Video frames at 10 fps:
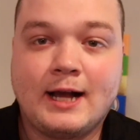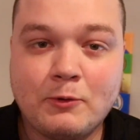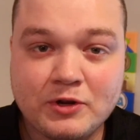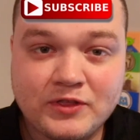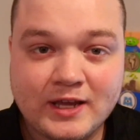
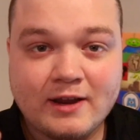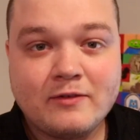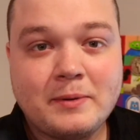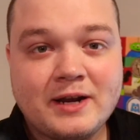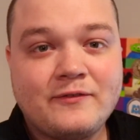I want to thank
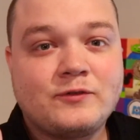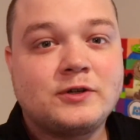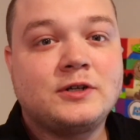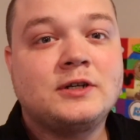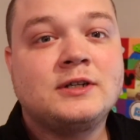everybody
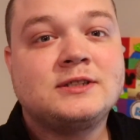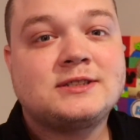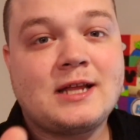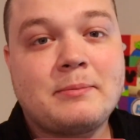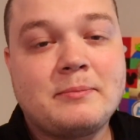for
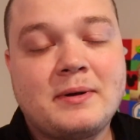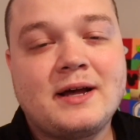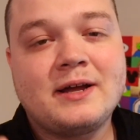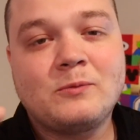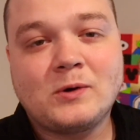stopping
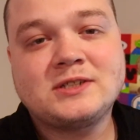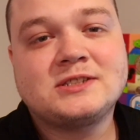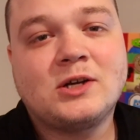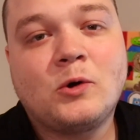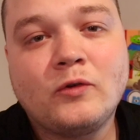by and
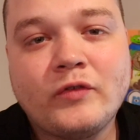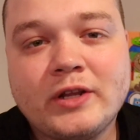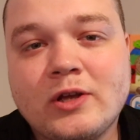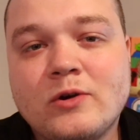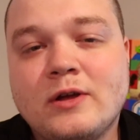watching the whole
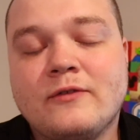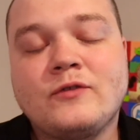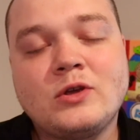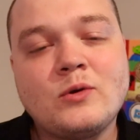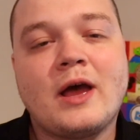video.
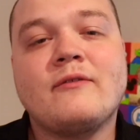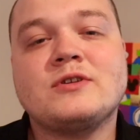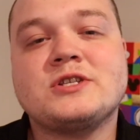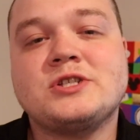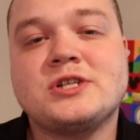If you have
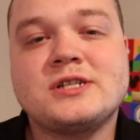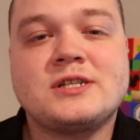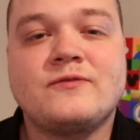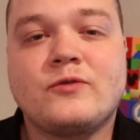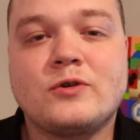a
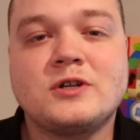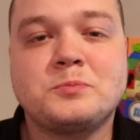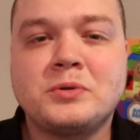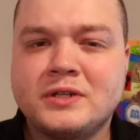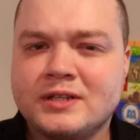suggestion for
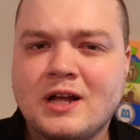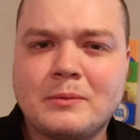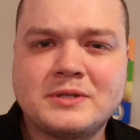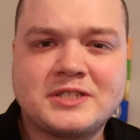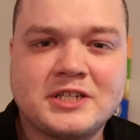us, put it in the
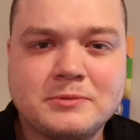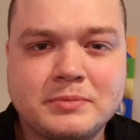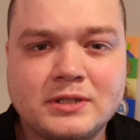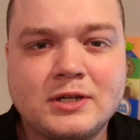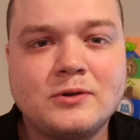comment section
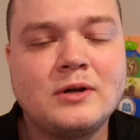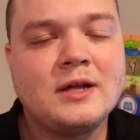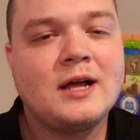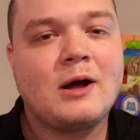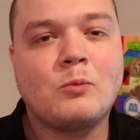
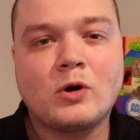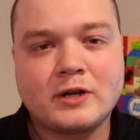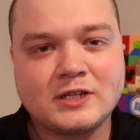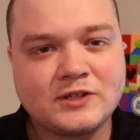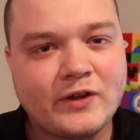below. I'm
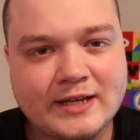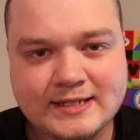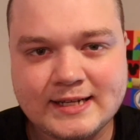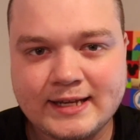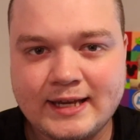working as
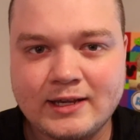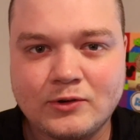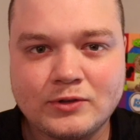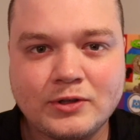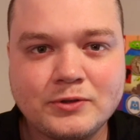fast as I can
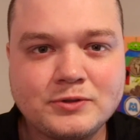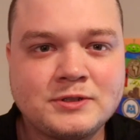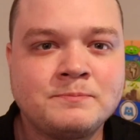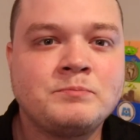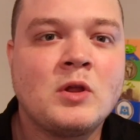on
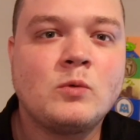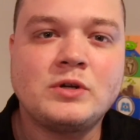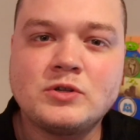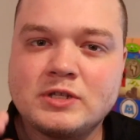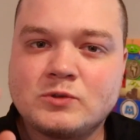those.
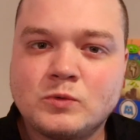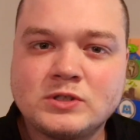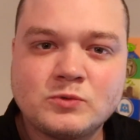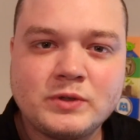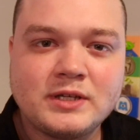We do this
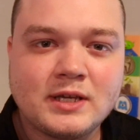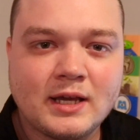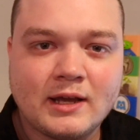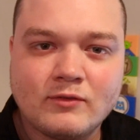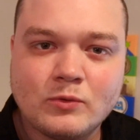once a
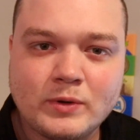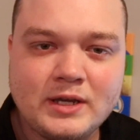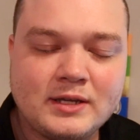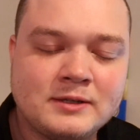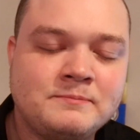week, every
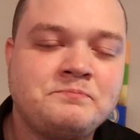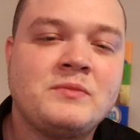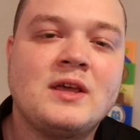week.